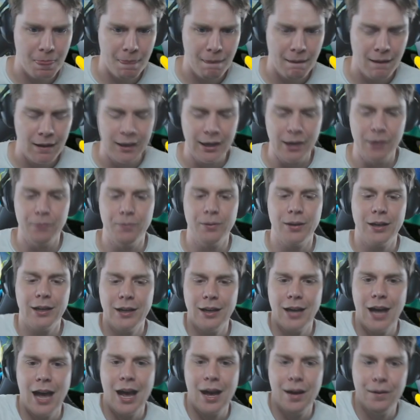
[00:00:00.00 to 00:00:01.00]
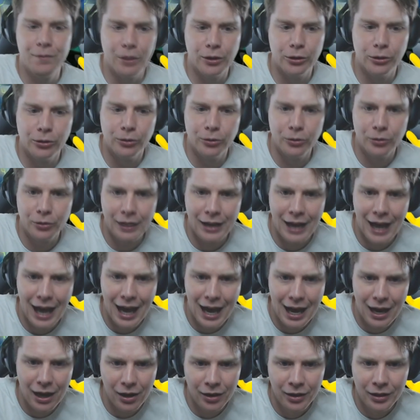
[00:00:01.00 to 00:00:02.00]
Now we're going to have a look at
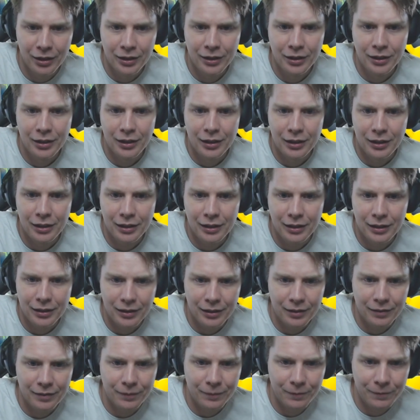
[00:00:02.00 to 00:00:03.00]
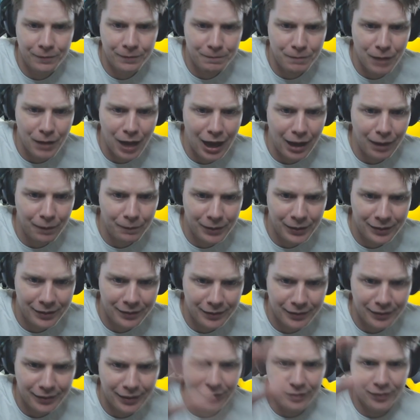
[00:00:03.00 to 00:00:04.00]
how
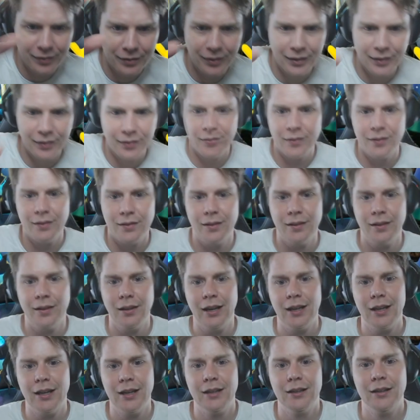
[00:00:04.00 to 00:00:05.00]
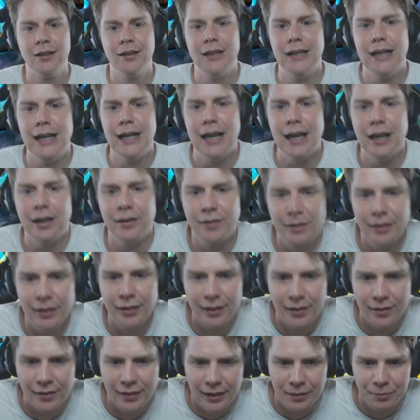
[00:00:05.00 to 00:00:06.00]
Vixen does this. Now, so
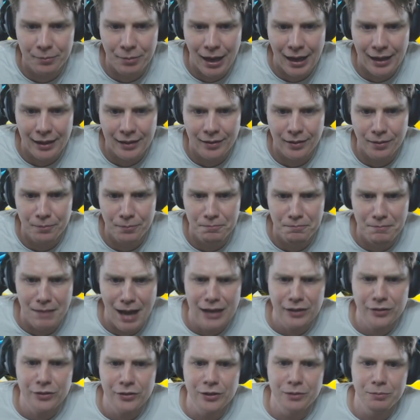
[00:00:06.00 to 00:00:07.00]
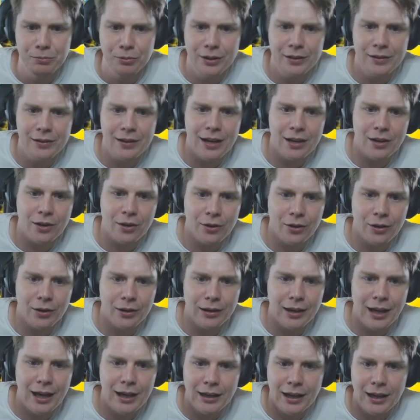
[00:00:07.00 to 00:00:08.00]
let's get back to the match. She brings out her
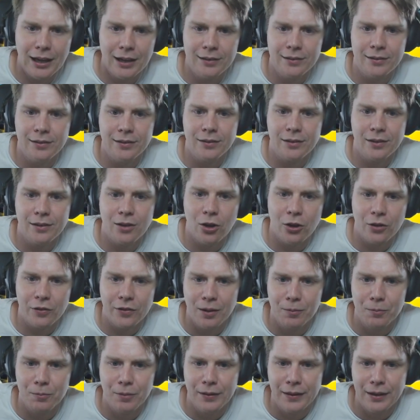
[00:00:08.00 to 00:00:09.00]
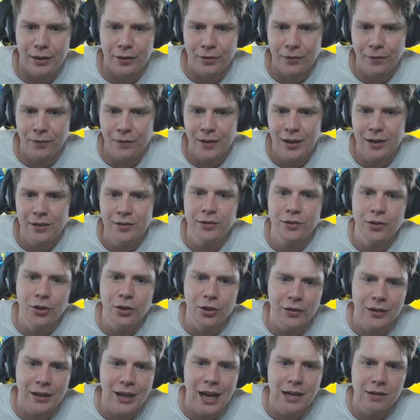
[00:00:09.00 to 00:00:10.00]
Lele. She's got someone there in defense. She's
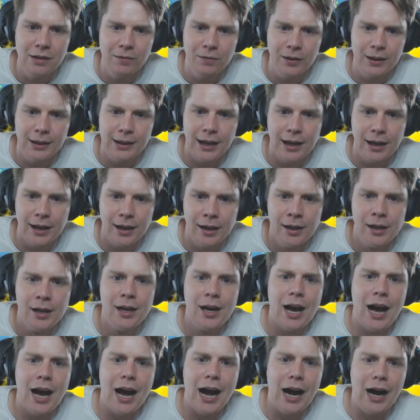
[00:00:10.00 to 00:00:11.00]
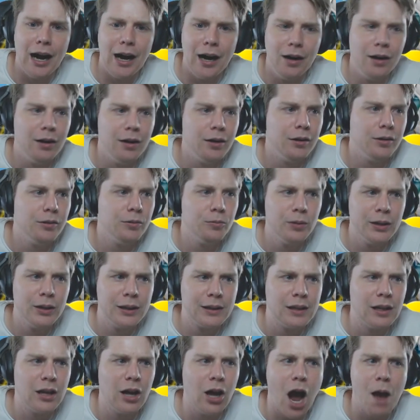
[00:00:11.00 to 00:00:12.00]
got the Eevee there.
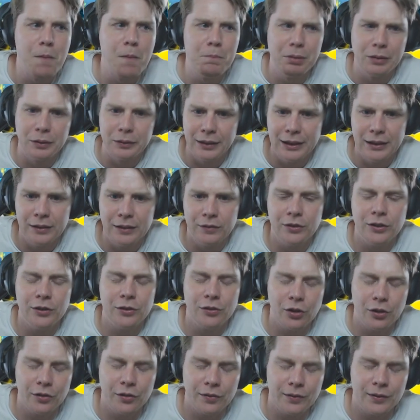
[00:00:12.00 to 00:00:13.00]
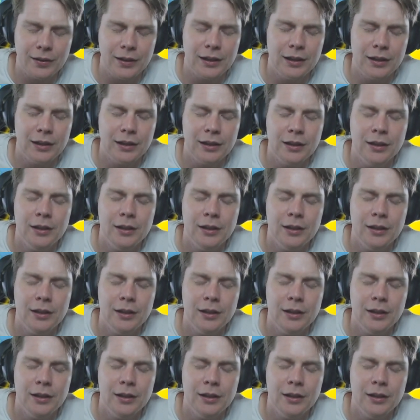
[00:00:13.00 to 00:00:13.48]
I believe she's got the